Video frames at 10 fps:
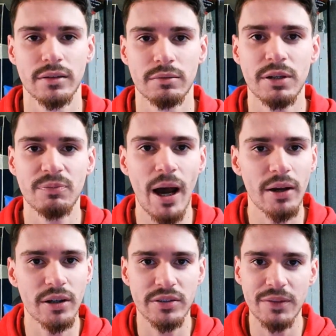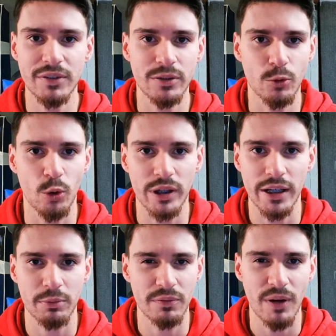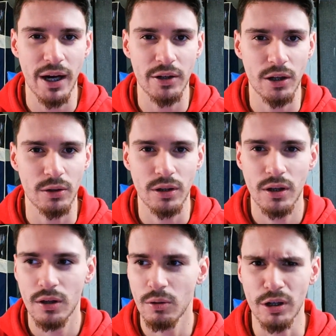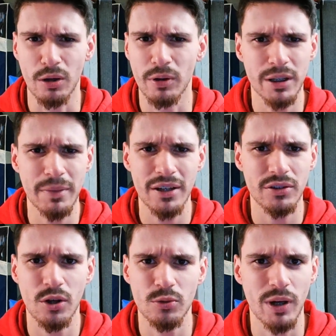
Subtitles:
We fired our defensive coordinator. We fired our running backs coach.